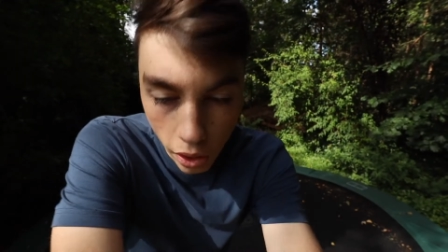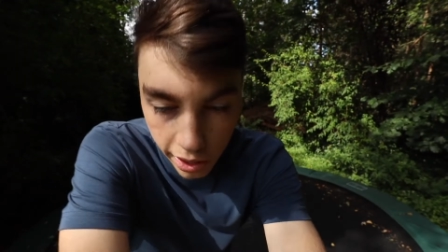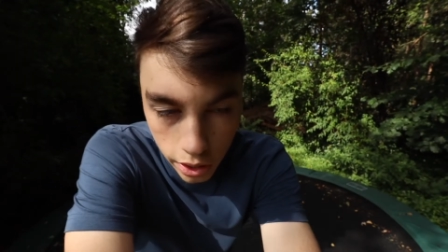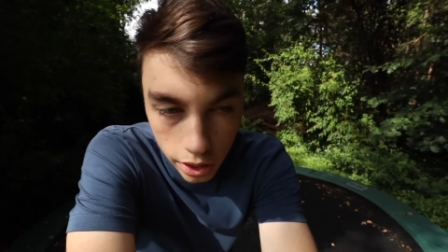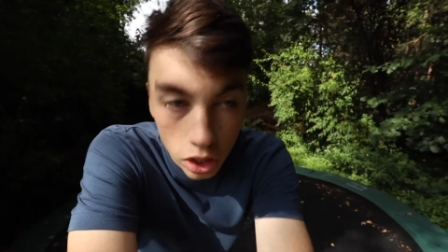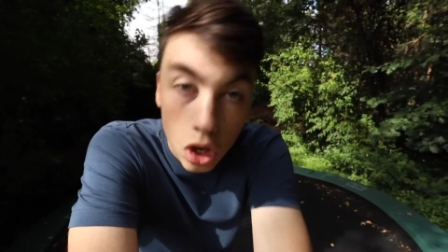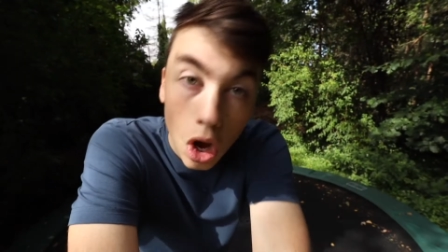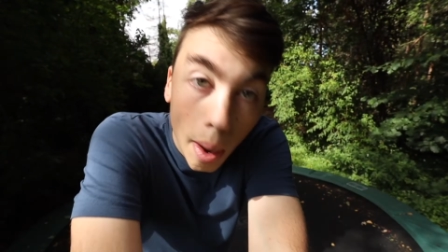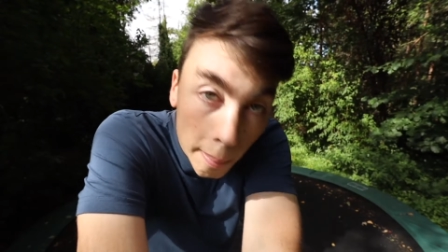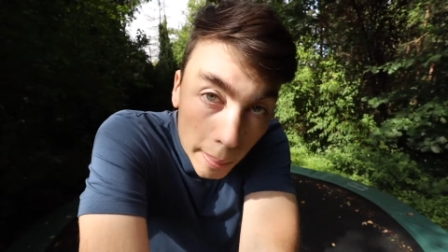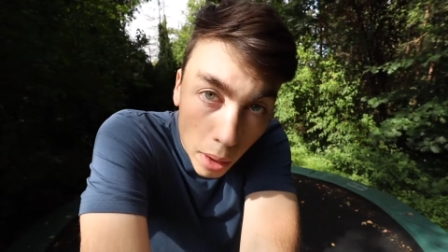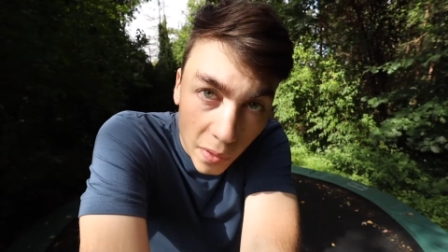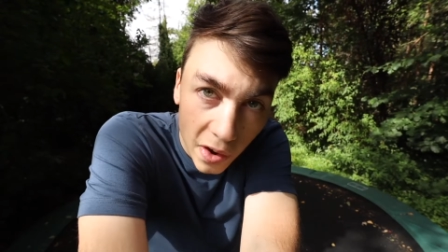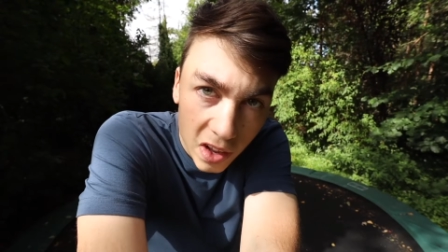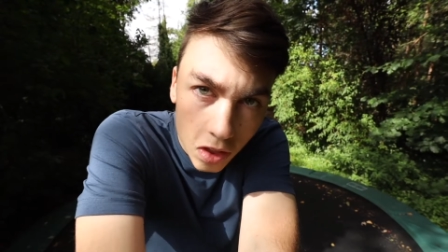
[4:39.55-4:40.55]
You can
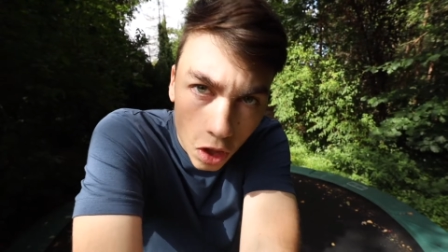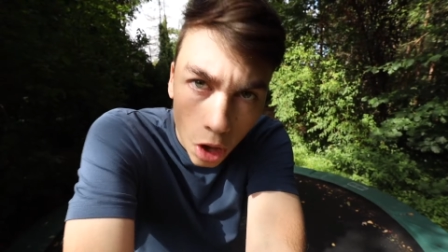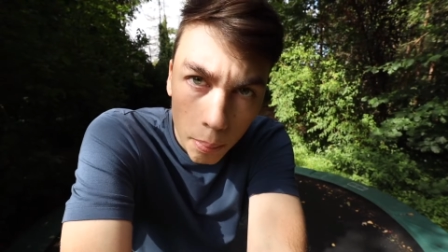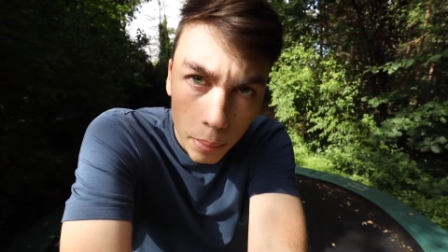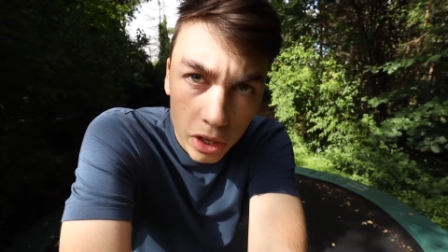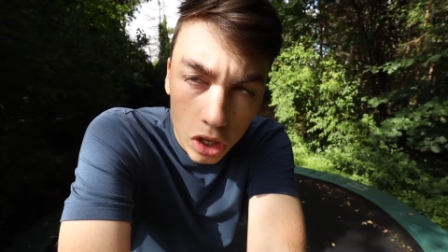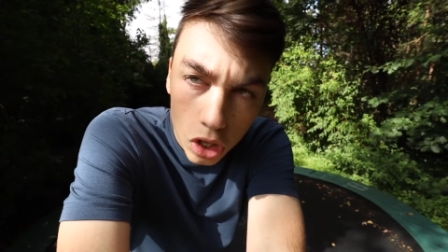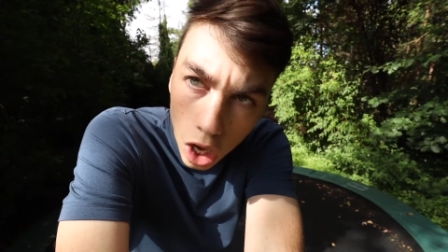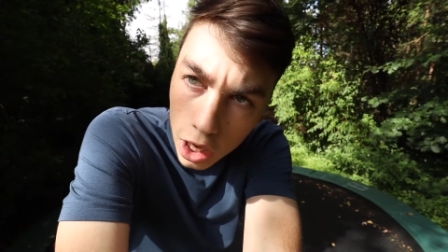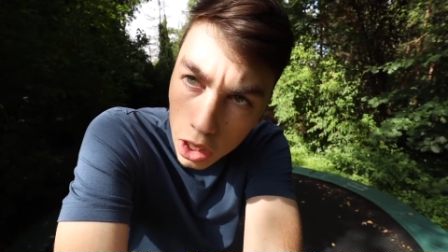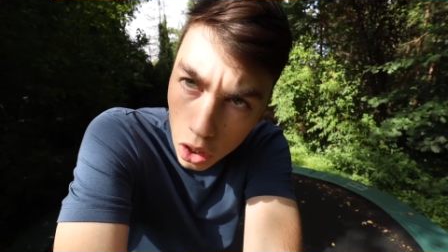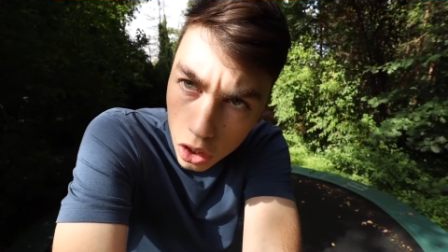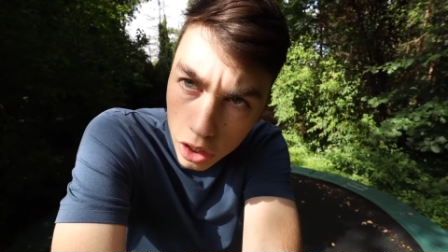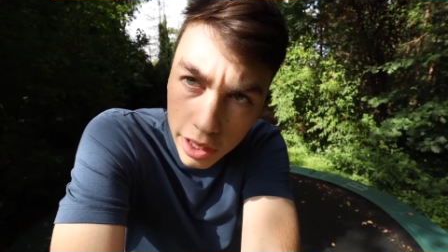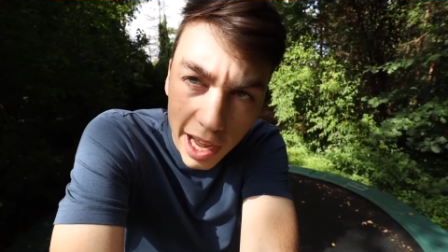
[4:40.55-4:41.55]
combo it, but you can't
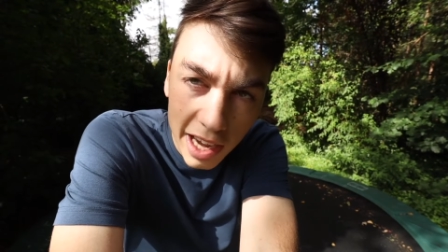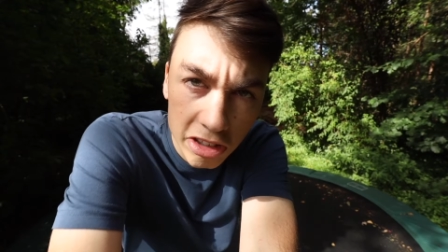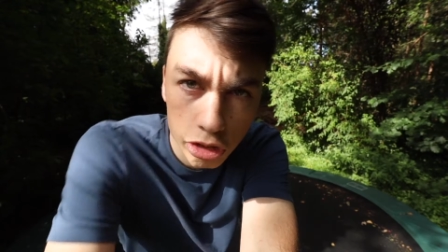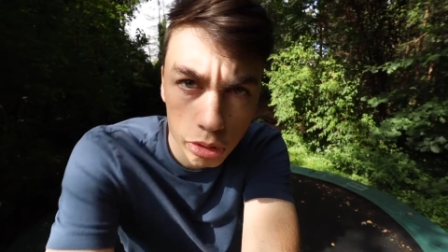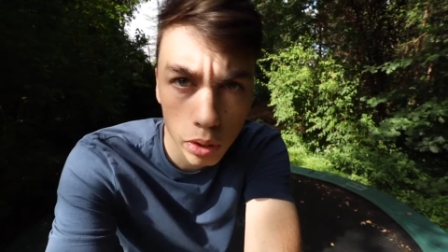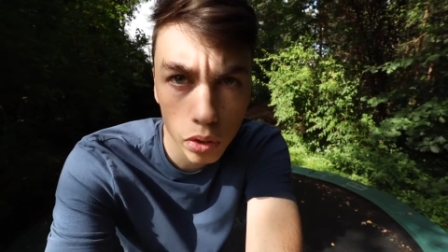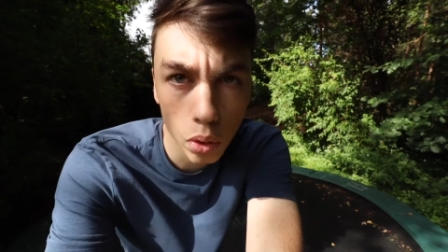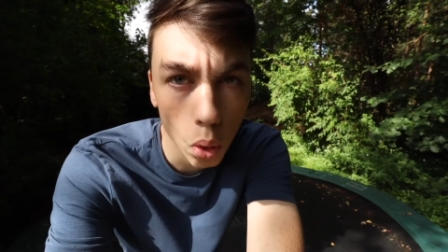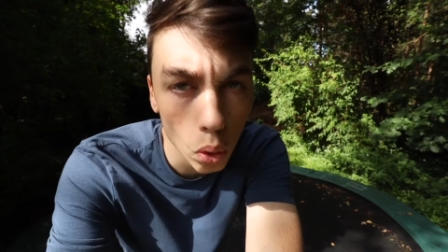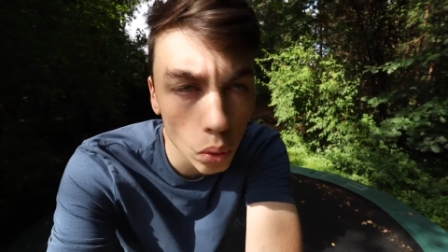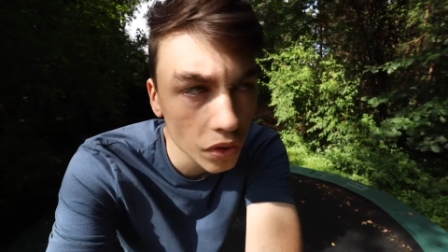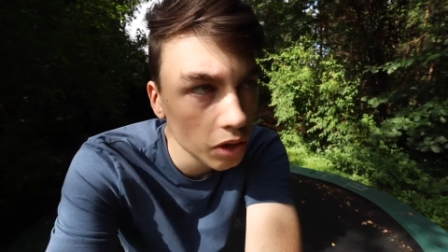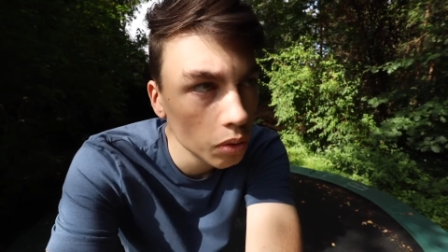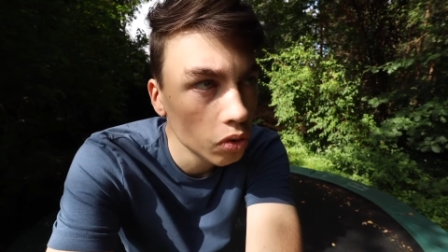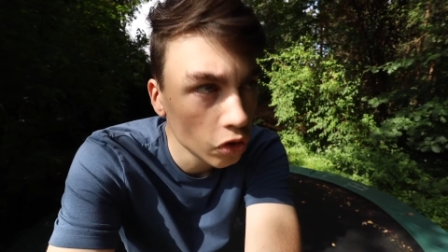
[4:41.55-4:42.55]
learn the actual whole
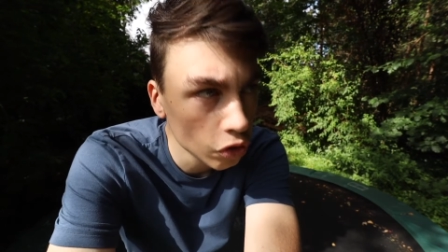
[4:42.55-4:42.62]
new